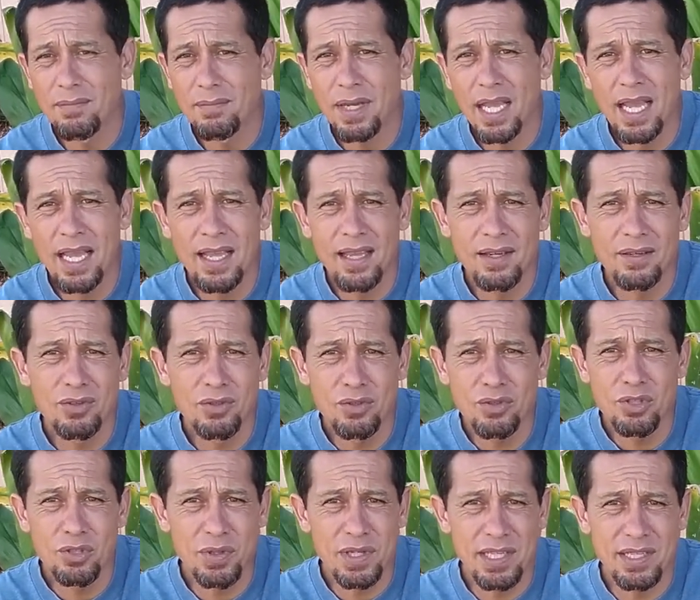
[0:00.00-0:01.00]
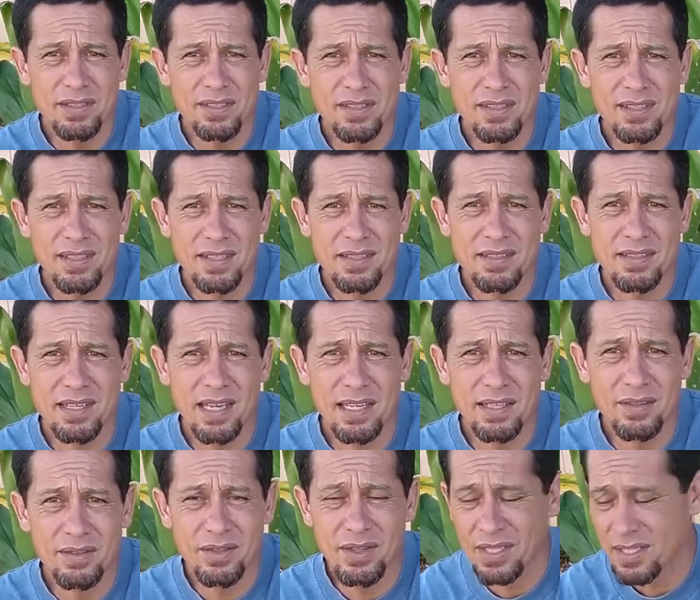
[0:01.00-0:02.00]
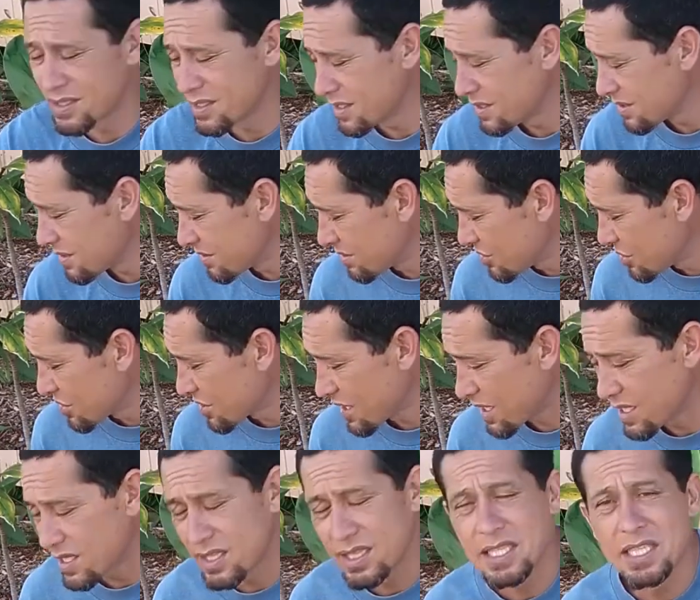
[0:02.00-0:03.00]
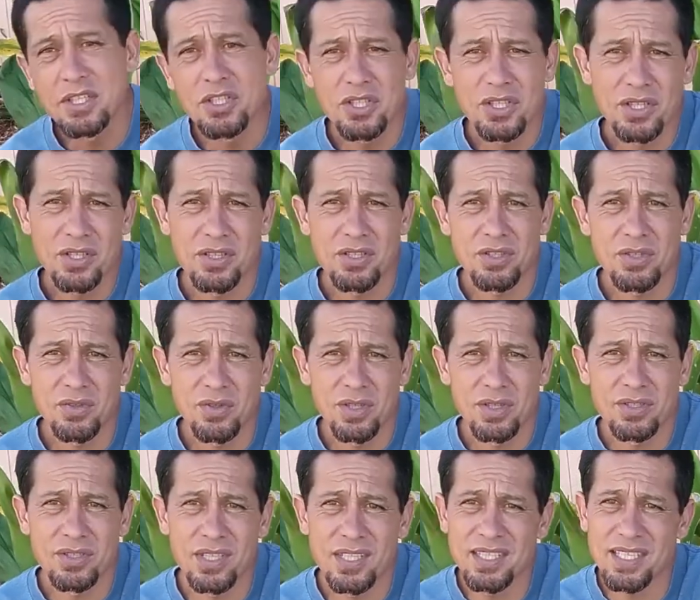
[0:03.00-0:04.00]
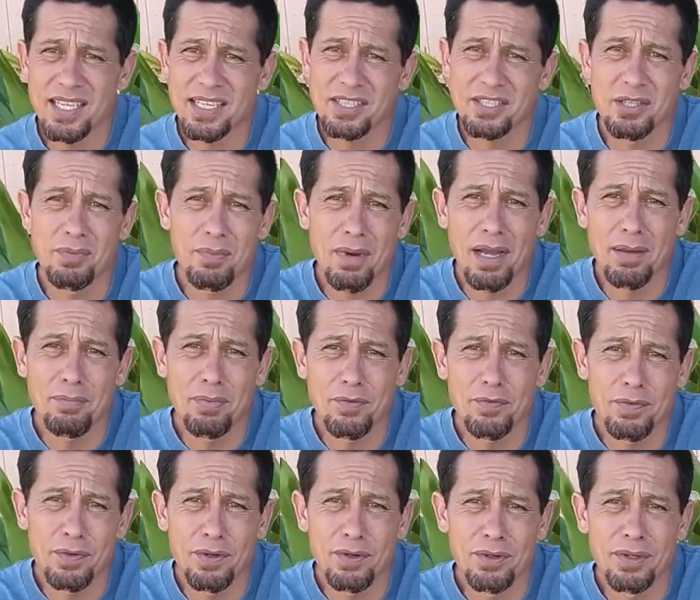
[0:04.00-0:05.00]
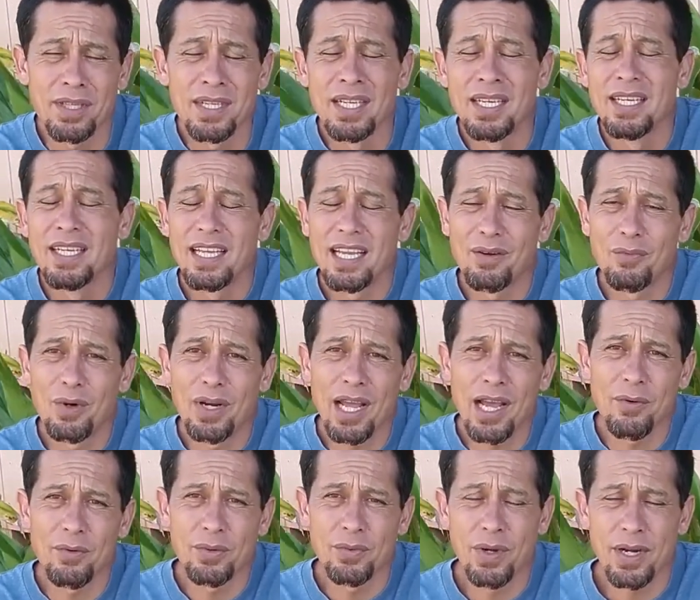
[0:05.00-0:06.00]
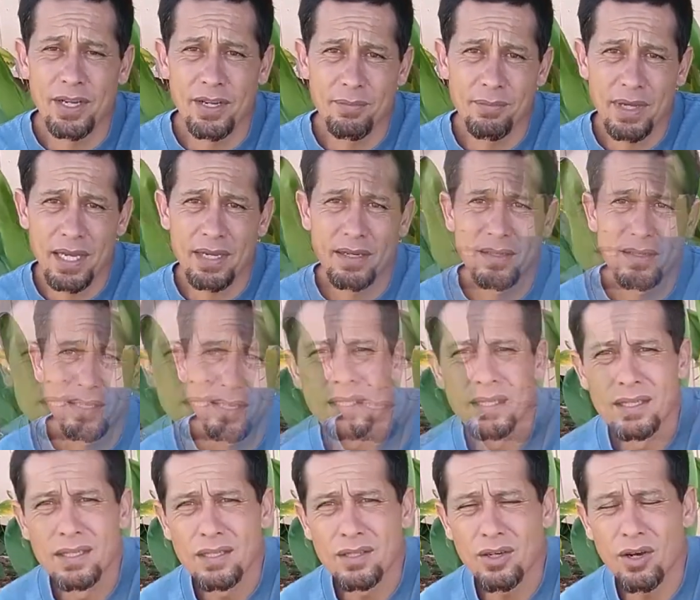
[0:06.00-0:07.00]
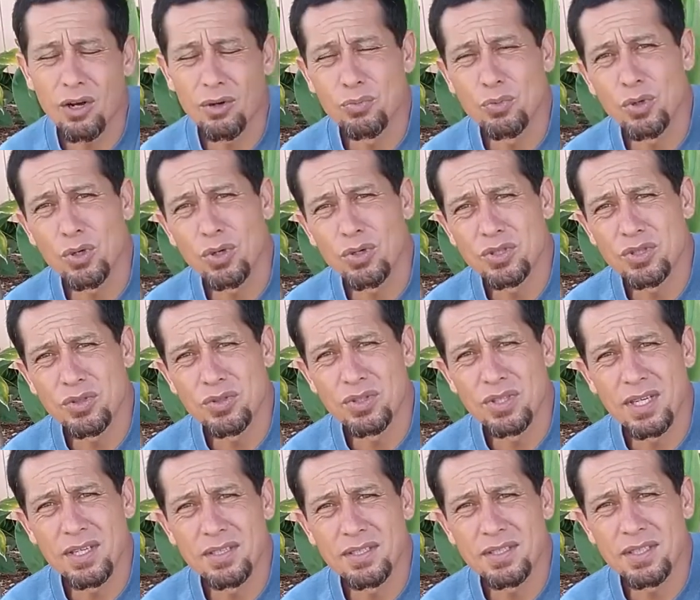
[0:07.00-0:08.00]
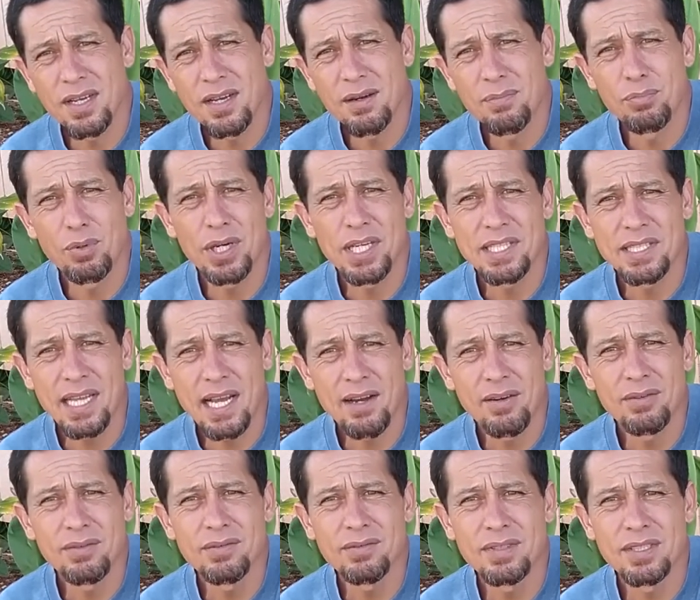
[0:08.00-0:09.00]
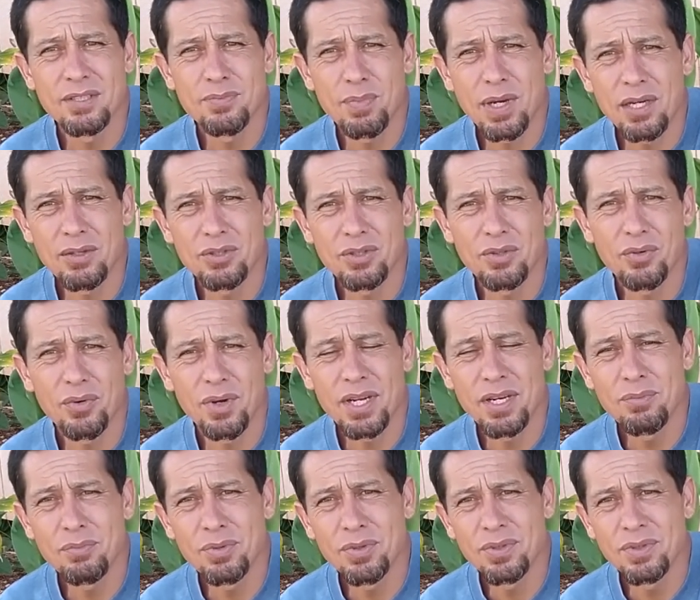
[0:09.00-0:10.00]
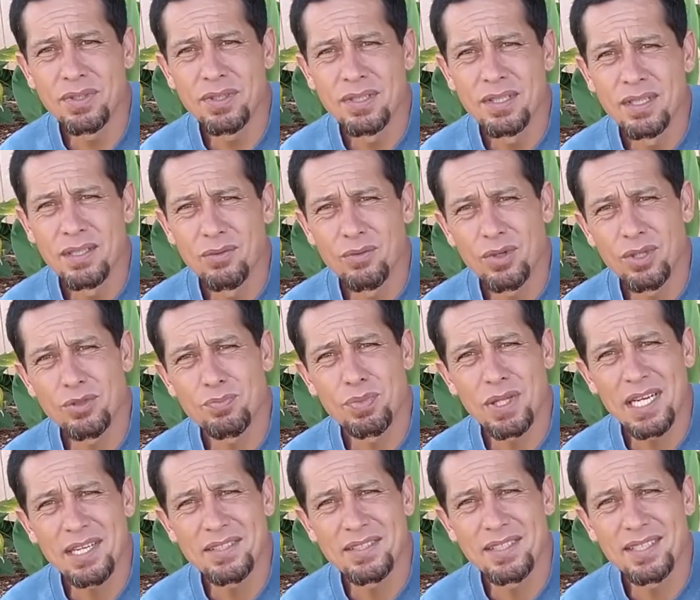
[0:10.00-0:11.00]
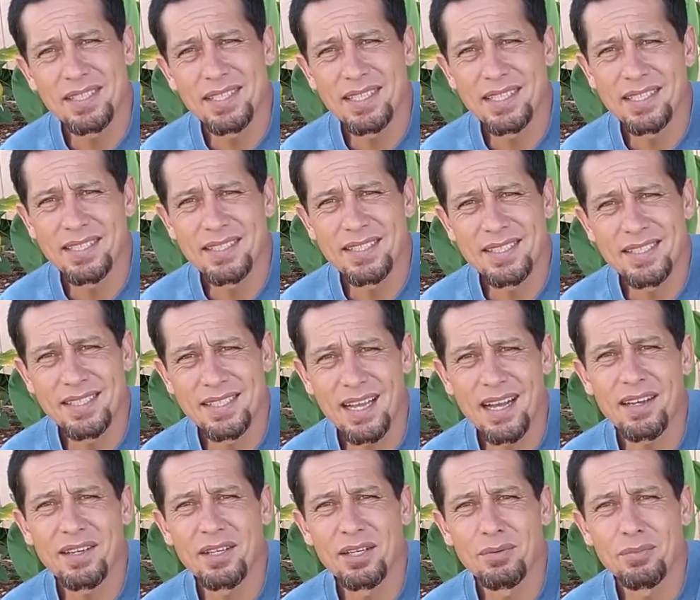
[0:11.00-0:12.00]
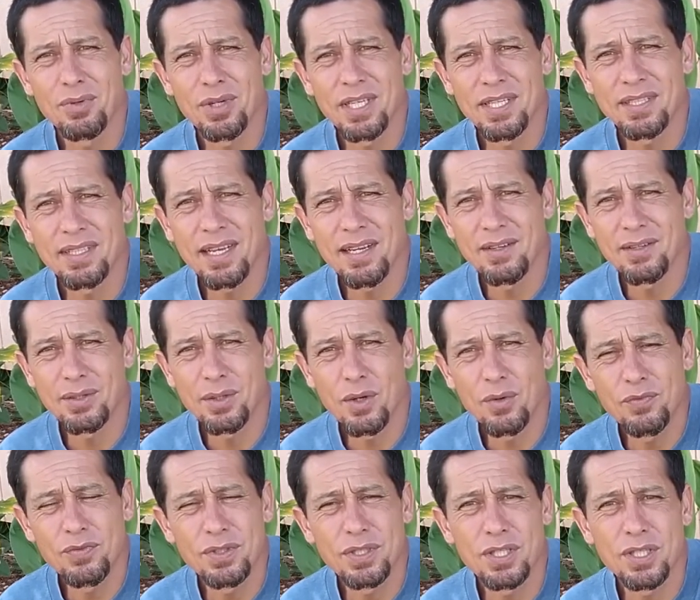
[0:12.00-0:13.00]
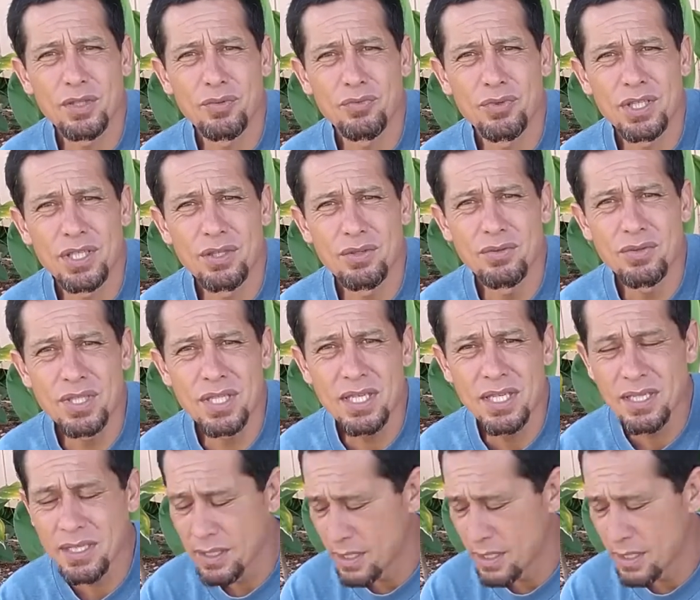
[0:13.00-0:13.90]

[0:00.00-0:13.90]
and nutrients inside there that didn't just kind of leach into the soil. So that's actually my preferred and what I would recommend. Cardboard also does break down. It's biodegradable, whereas plastic, it's not going to break down, and hopefully you can reuse it.